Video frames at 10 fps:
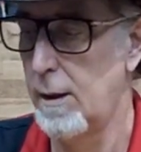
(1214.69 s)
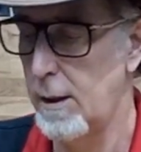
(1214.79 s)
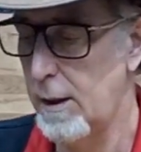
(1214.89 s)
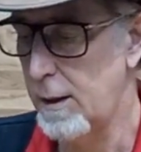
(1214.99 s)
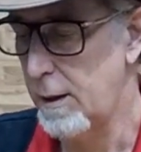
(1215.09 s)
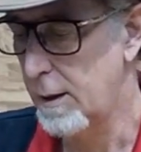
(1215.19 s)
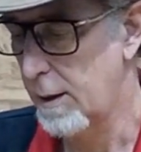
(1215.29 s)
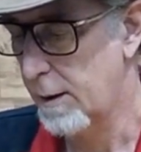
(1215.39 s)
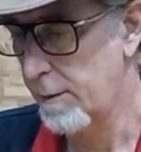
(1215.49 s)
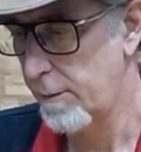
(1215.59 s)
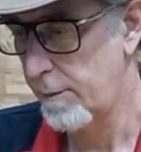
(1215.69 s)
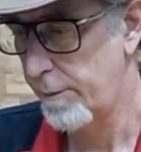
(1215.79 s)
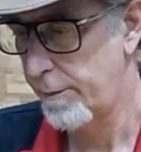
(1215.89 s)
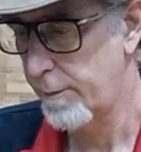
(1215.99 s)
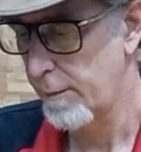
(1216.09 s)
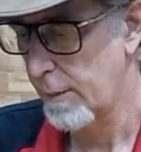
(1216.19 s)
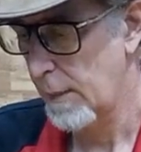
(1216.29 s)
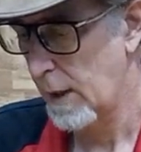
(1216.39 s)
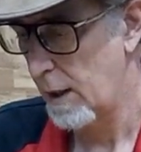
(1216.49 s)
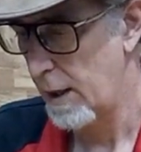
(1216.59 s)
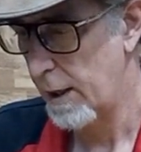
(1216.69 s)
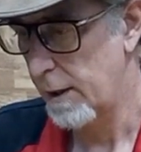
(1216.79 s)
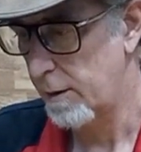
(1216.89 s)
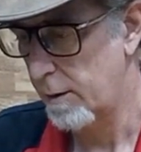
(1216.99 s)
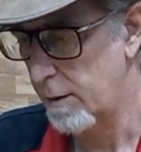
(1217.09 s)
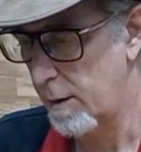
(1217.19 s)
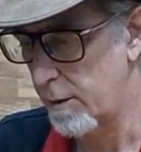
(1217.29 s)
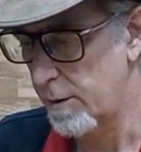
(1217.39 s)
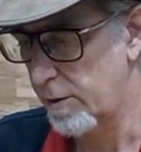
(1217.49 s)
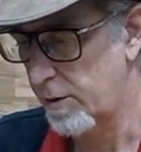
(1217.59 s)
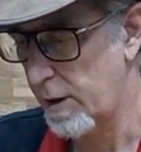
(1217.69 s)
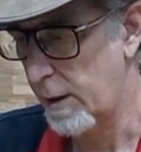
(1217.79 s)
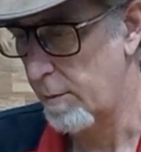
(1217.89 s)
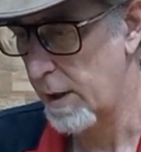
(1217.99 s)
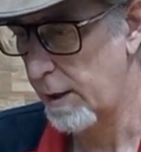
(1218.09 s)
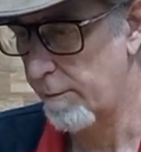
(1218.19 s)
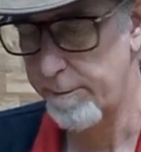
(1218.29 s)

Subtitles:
He, hang out there just a second, Mike.